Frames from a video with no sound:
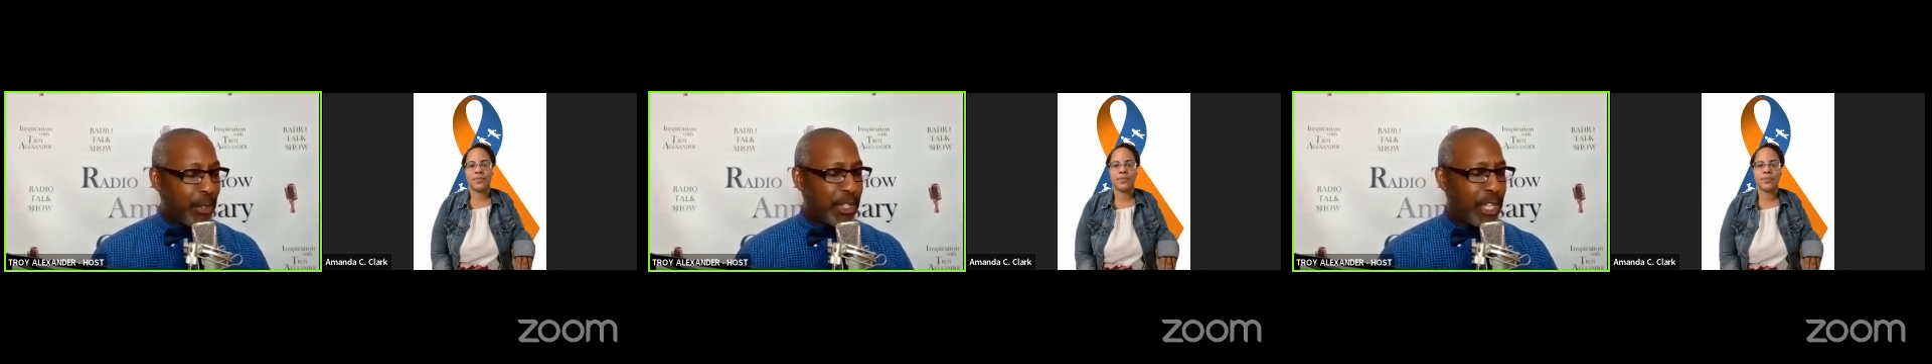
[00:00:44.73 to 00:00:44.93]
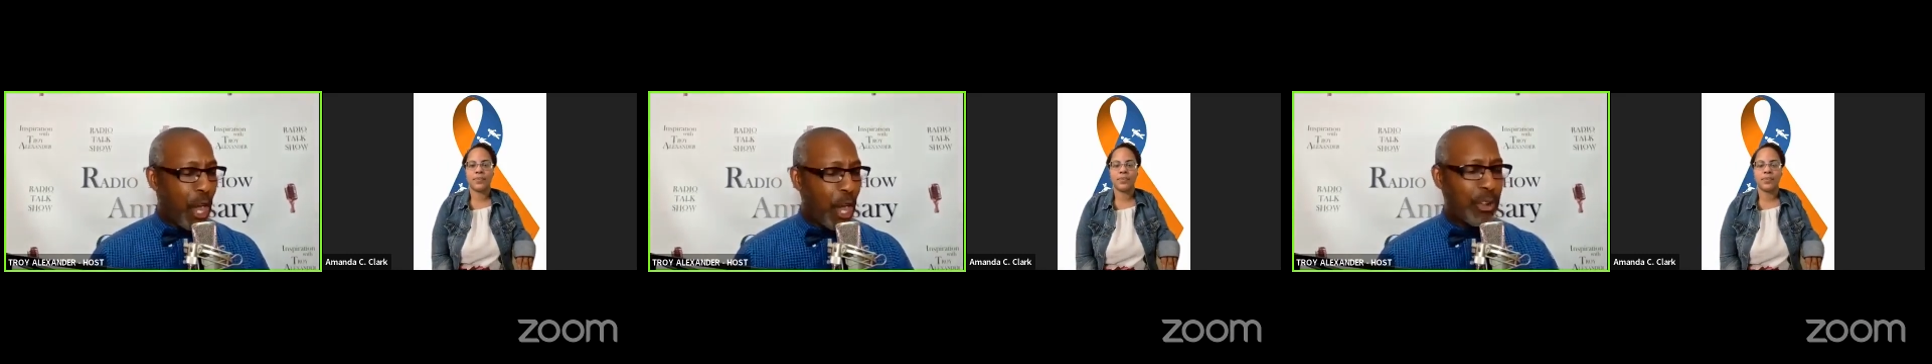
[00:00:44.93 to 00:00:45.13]

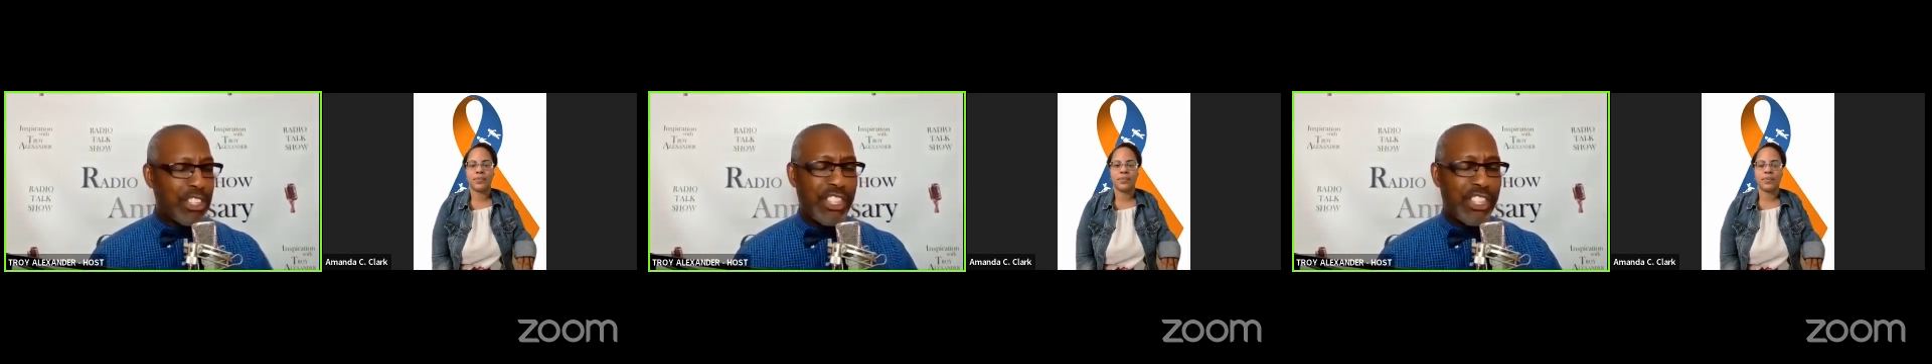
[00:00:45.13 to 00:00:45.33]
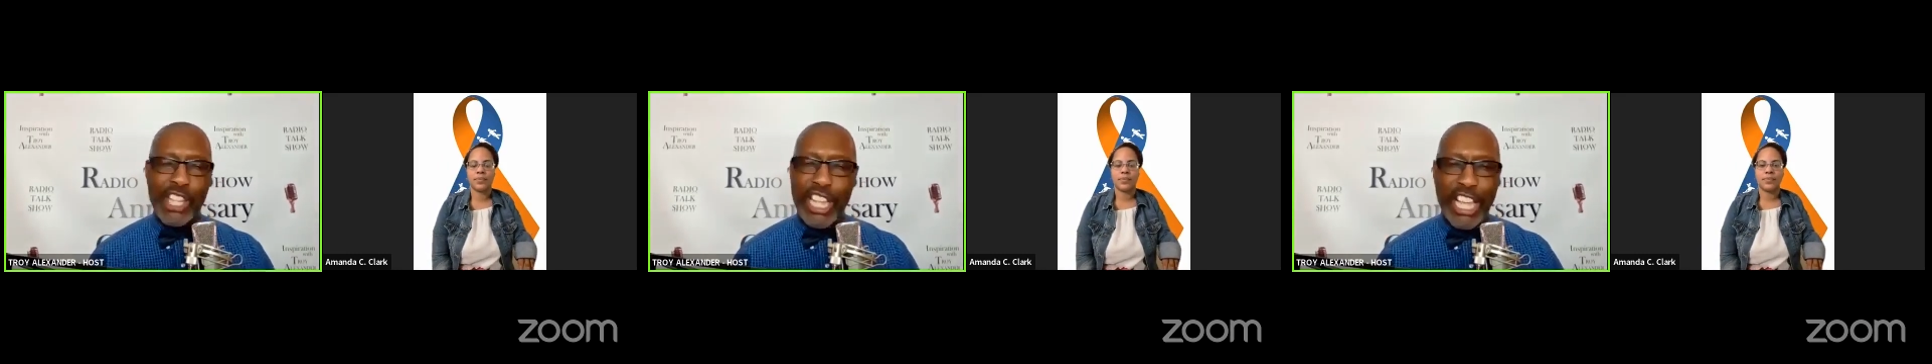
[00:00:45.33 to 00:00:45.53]
you
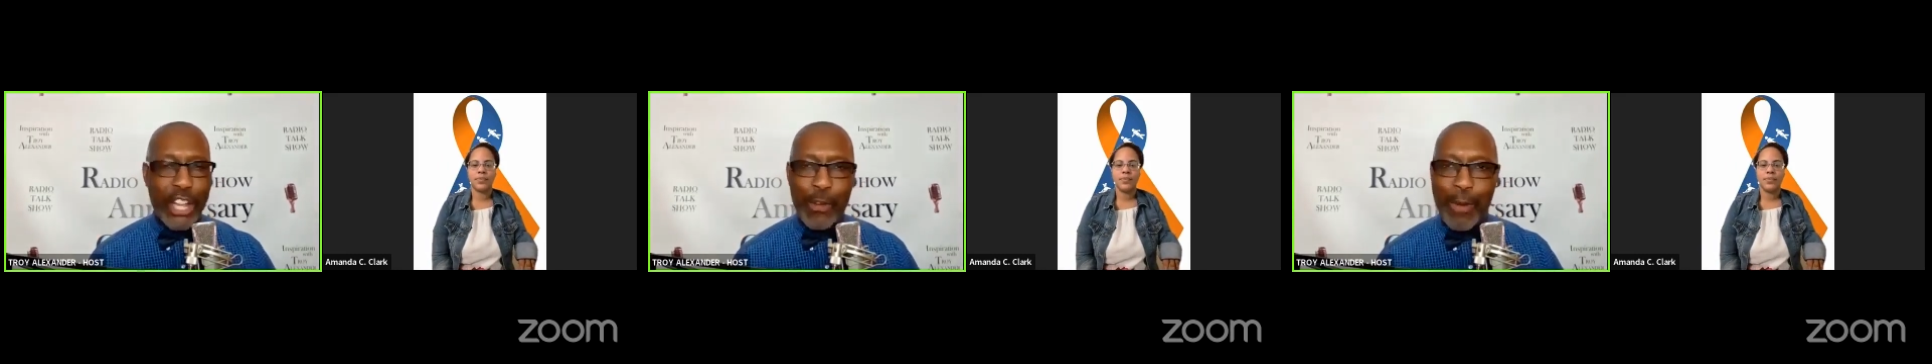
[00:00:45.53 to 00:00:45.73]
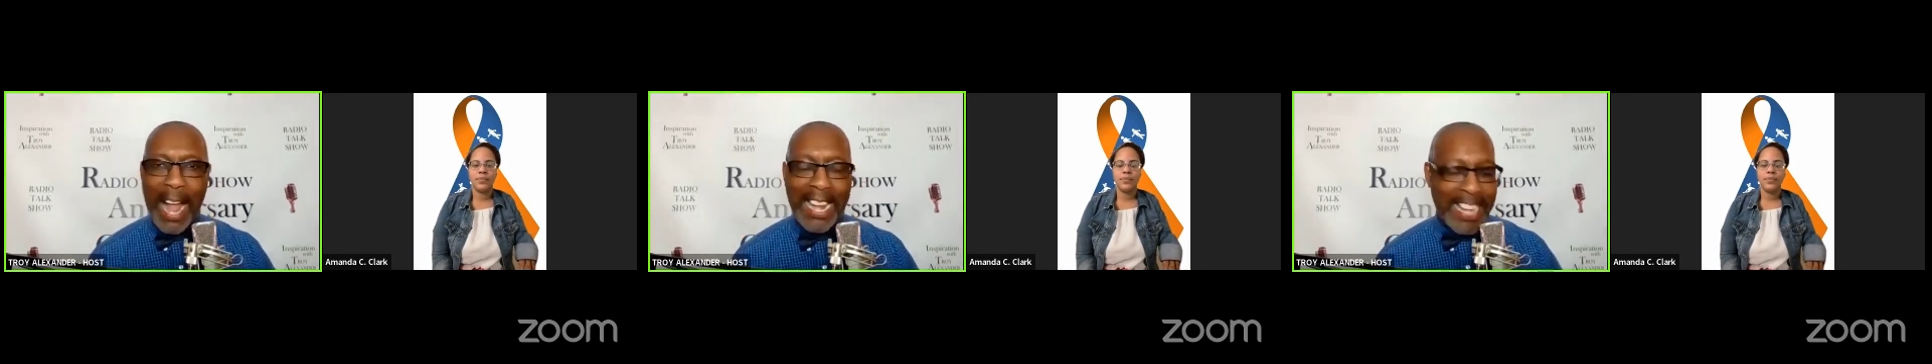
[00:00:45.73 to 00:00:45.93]
don't see
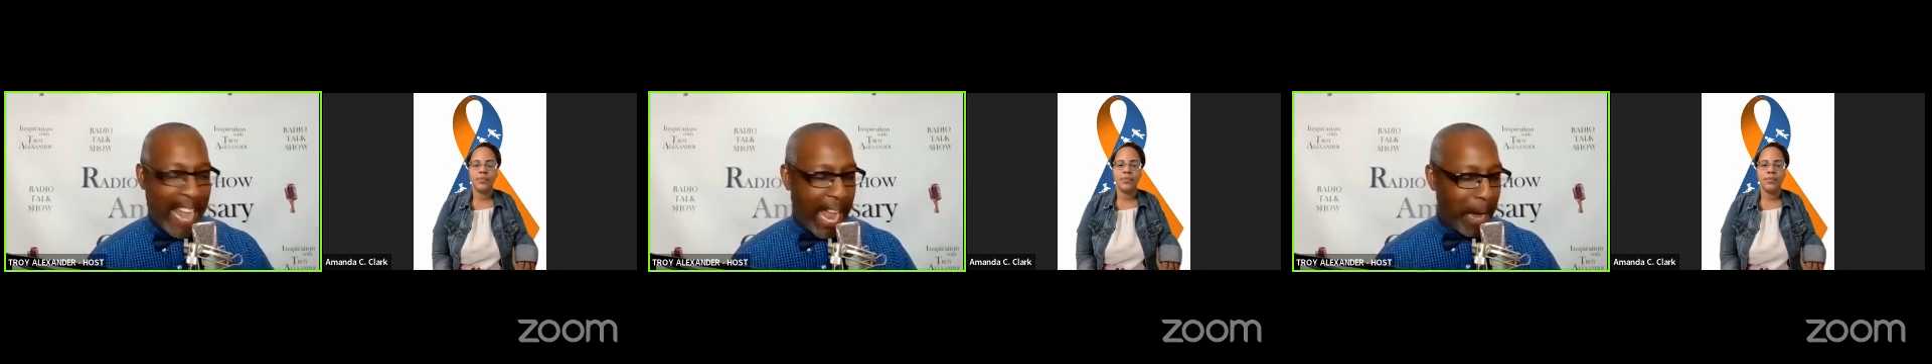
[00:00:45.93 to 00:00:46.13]
it right